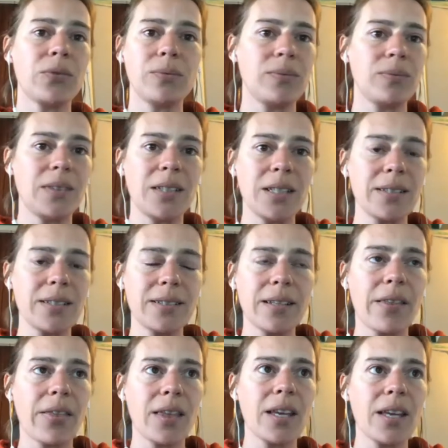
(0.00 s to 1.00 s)
of
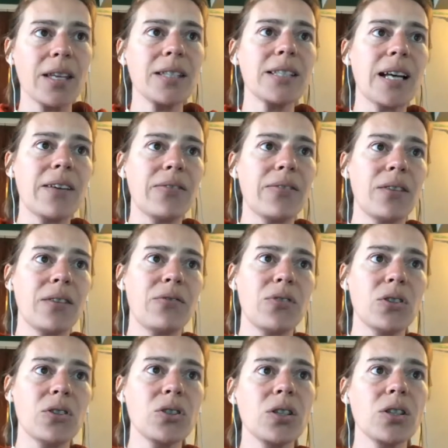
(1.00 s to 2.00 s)
these things have the
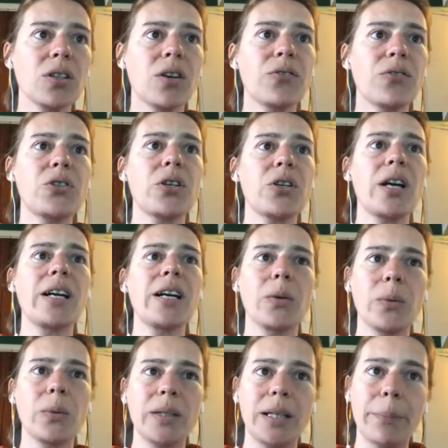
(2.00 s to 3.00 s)
function of
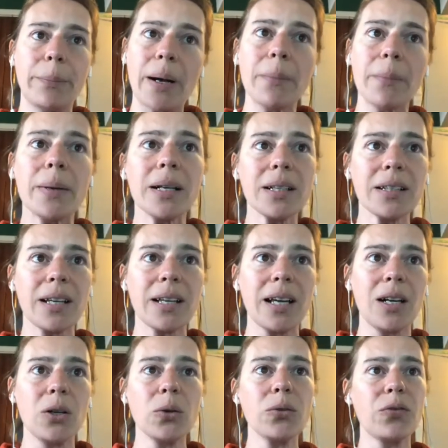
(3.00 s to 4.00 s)
sharing with the public
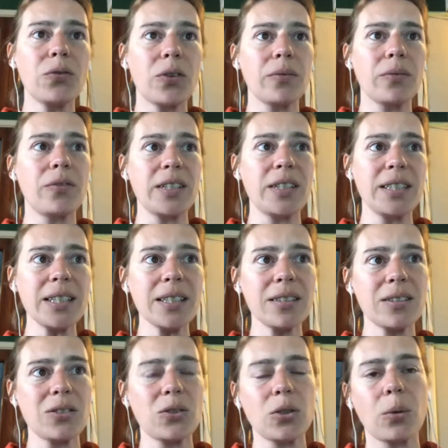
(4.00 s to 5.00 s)
a look from
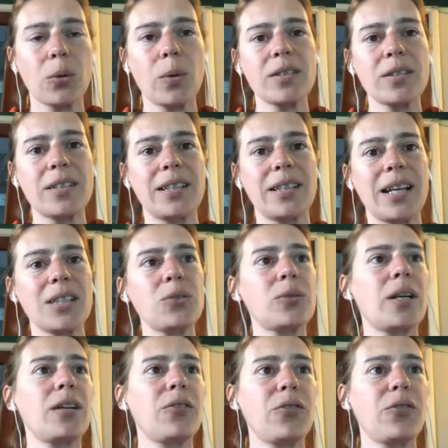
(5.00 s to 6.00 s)
physics towards a
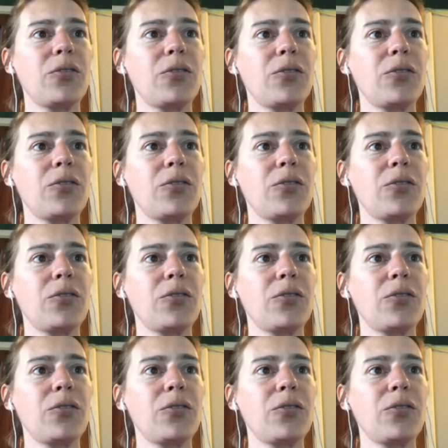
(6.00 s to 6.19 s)
natural